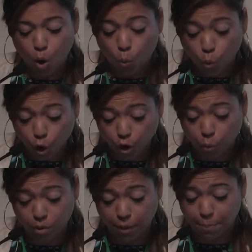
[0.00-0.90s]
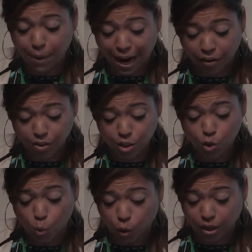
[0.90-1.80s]
work with my parents to
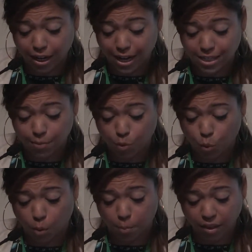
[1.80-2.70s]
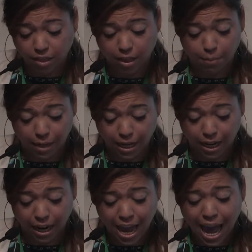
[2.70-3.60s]
organize them through a monthly
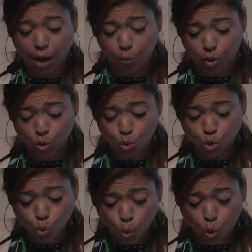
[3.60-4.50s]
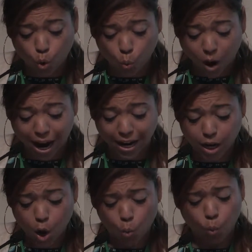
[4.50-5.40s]
meeting, and we do school-wide
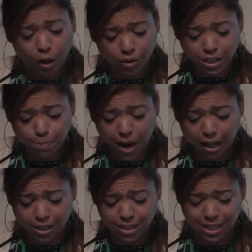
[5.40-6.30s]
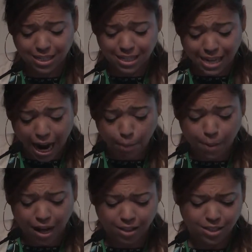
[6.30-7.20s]
wellness policies, snack
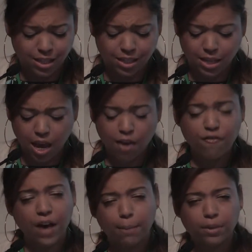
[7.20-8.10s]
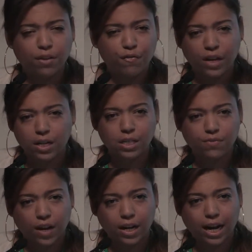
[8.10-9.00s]
policies, family fitness
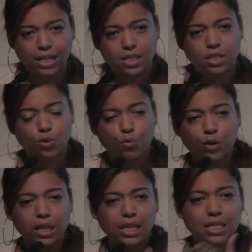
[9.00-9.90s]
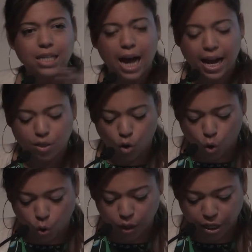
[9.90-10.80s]
fun nights to really tie the
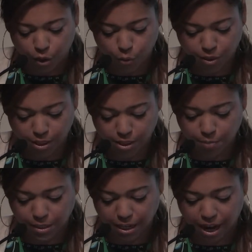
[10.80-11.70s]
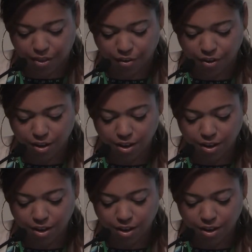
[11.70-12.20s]
whole ecosystem together.